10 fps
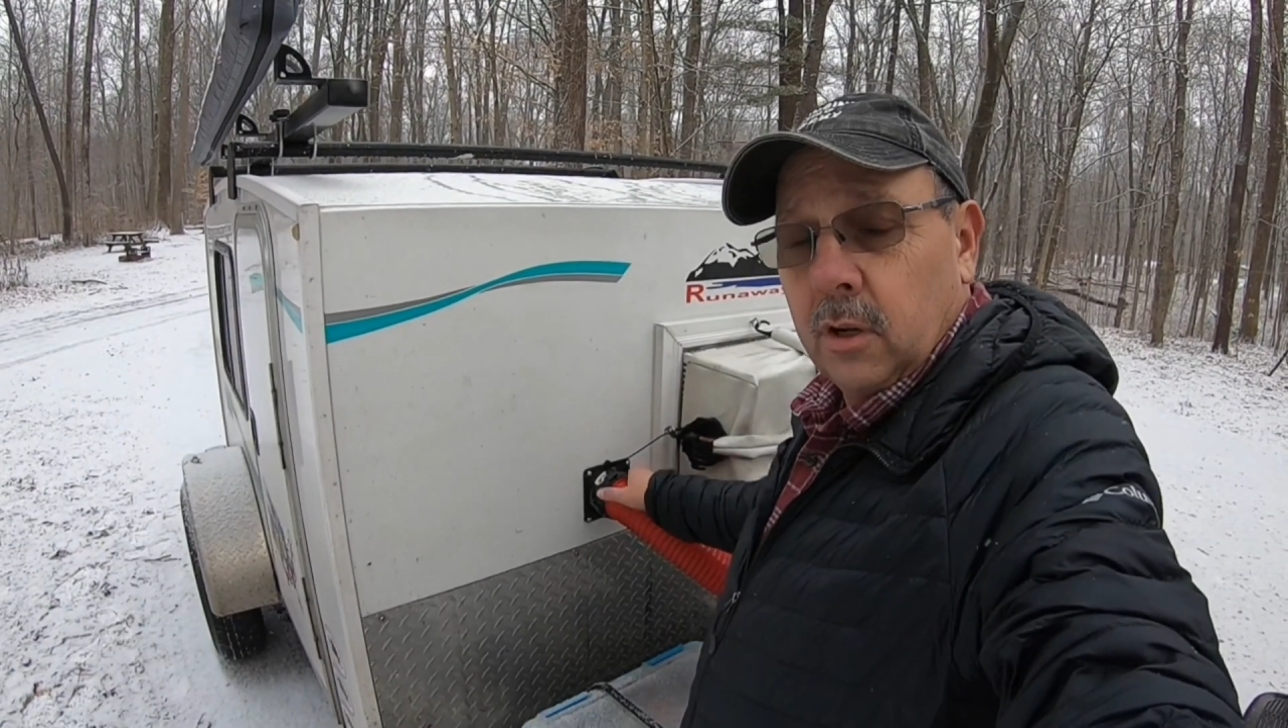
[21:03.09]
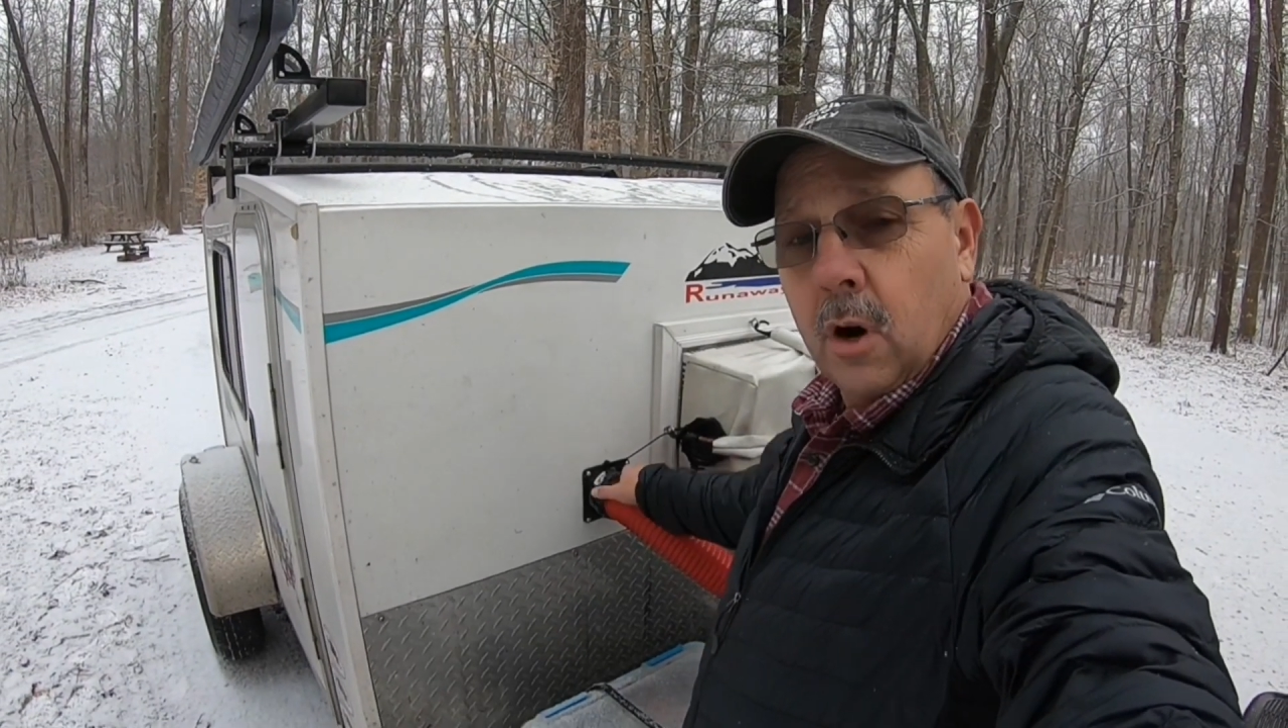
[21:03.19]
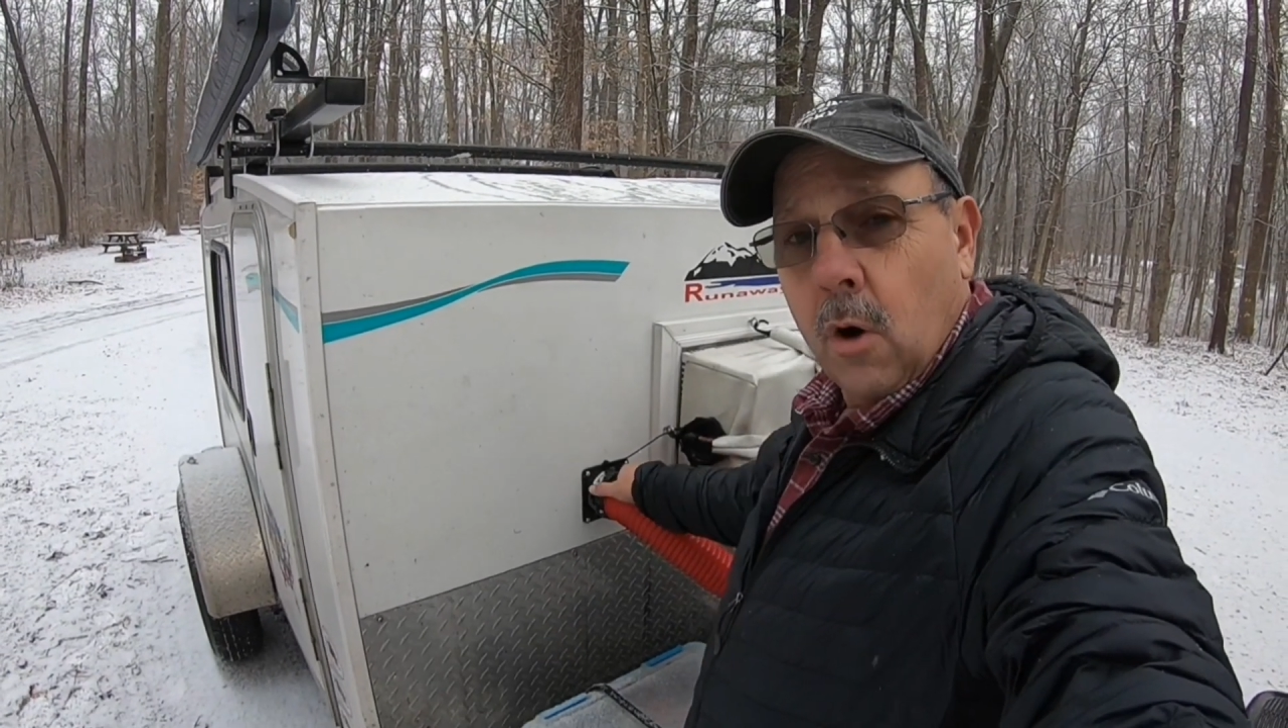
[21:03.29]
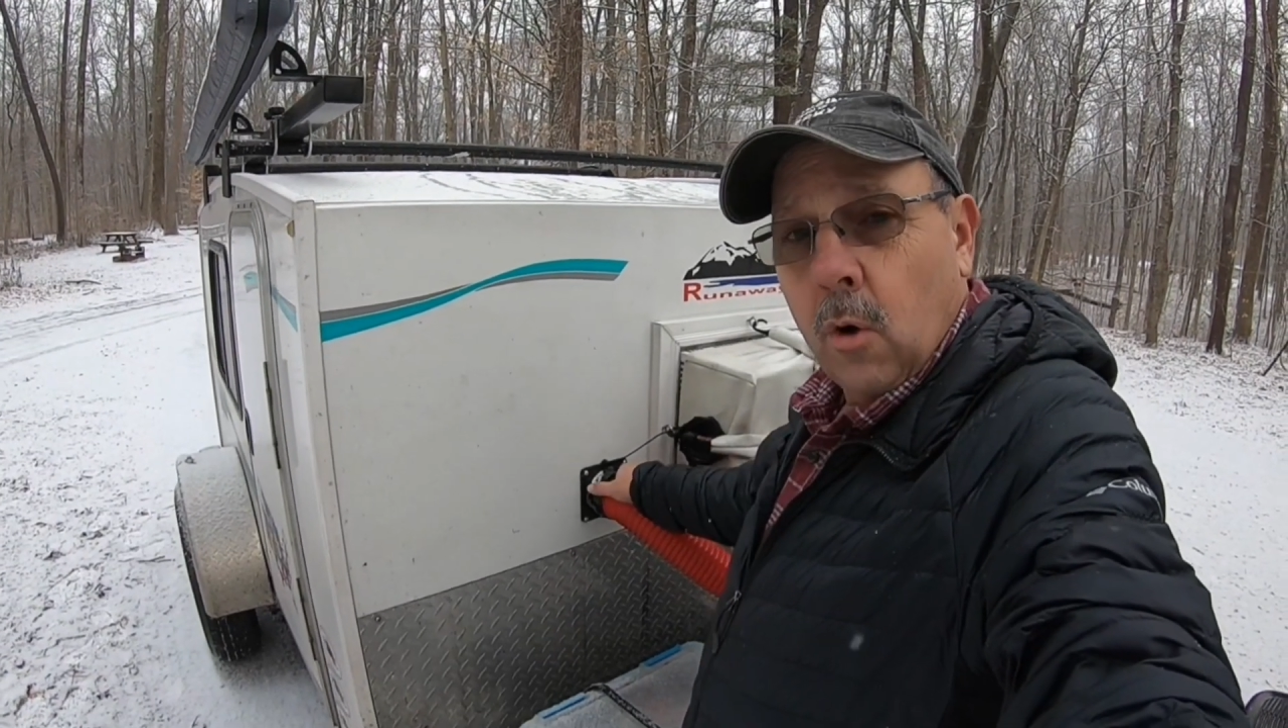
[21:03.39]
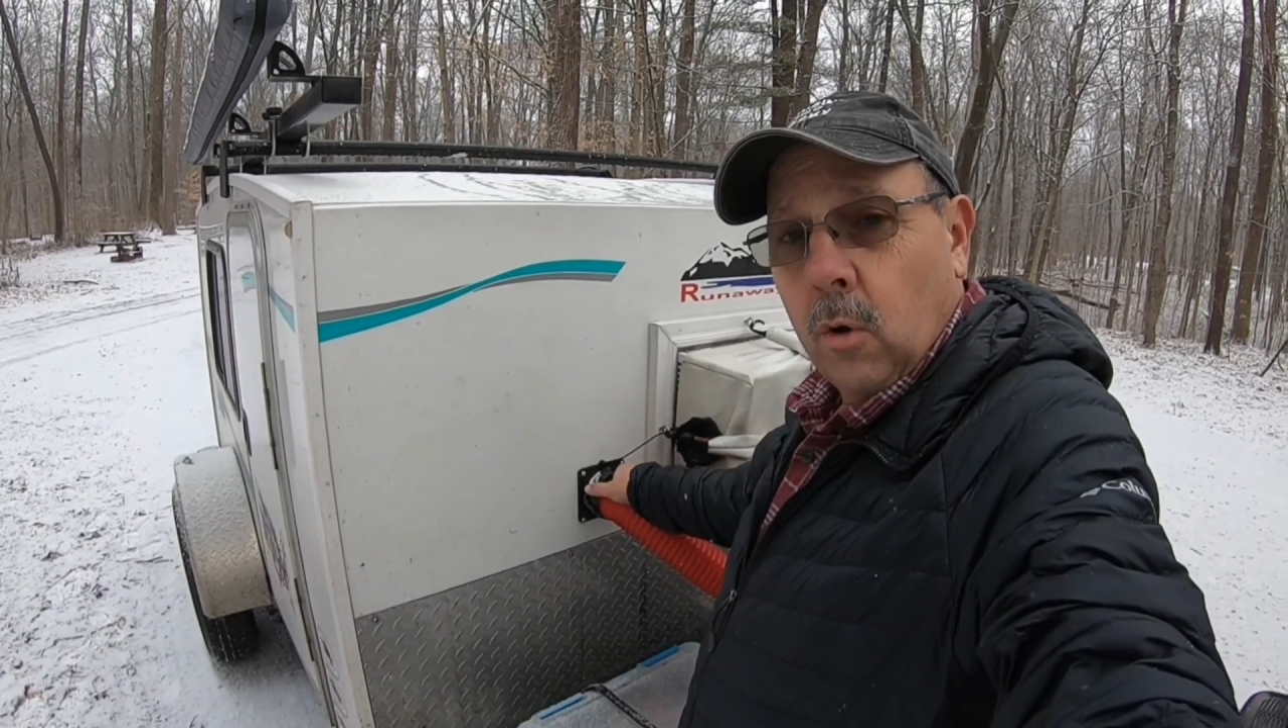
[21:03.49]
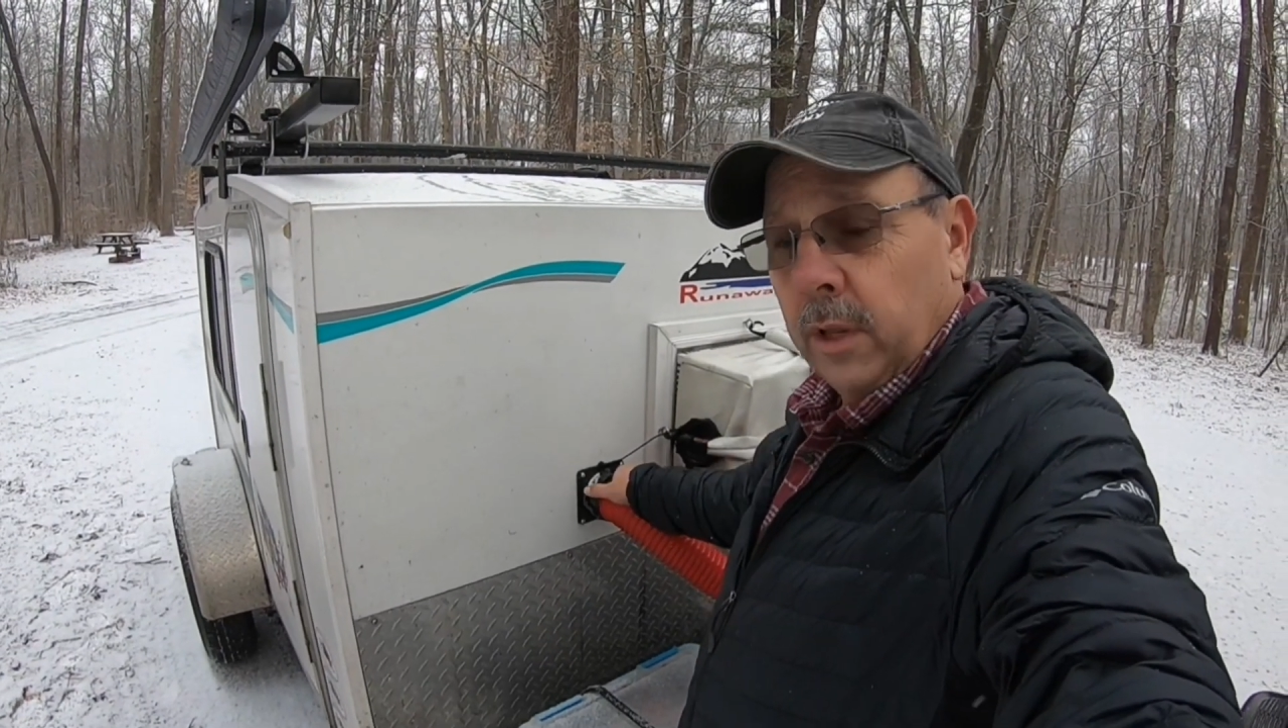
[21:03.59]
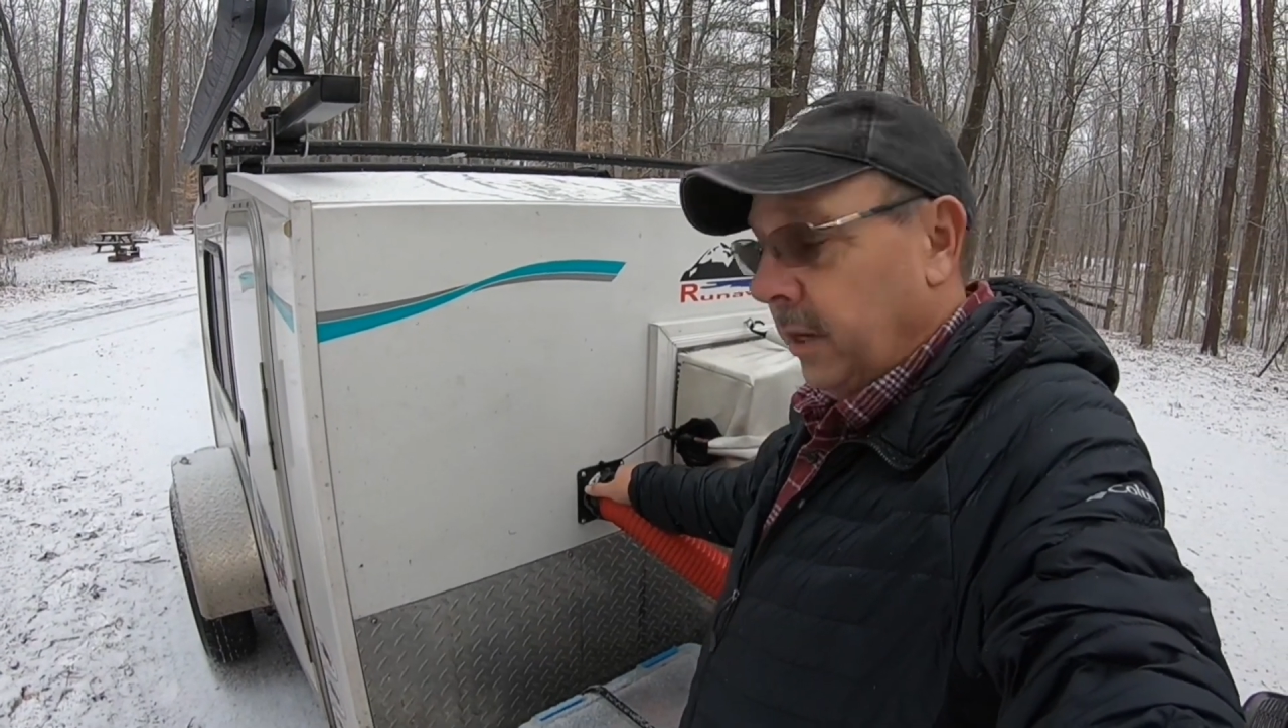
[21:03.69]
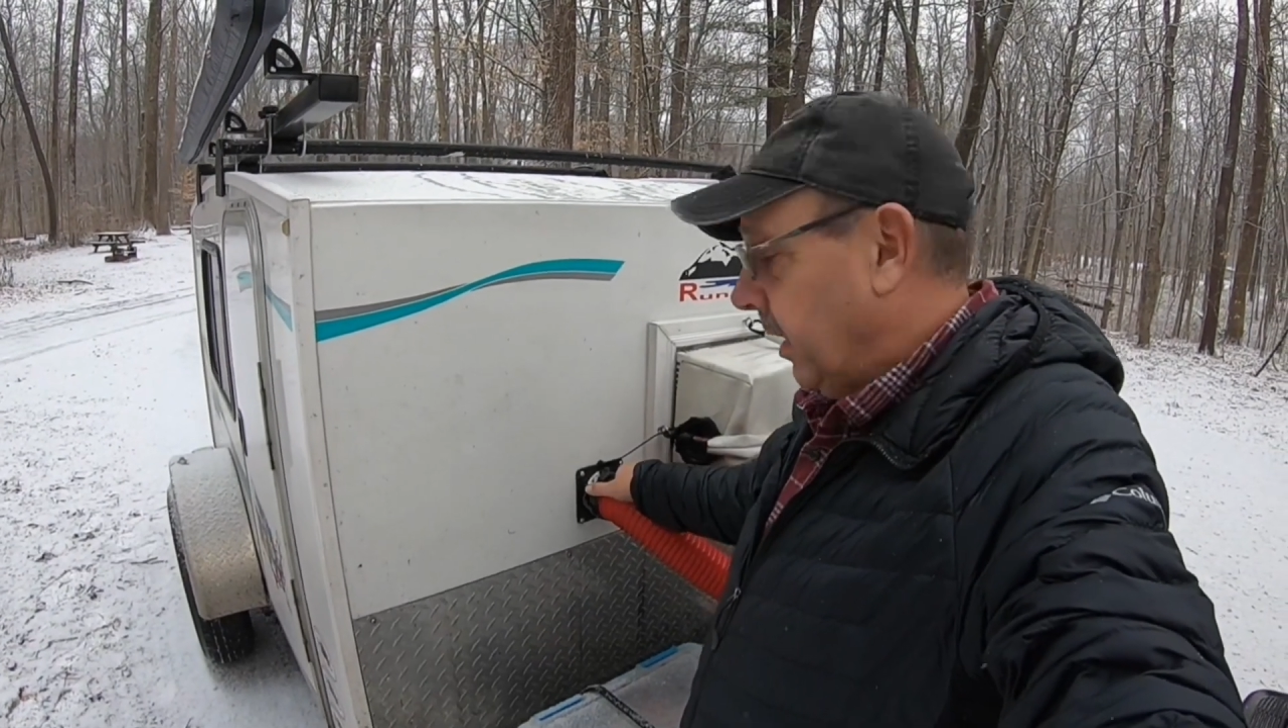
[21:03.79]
hole in the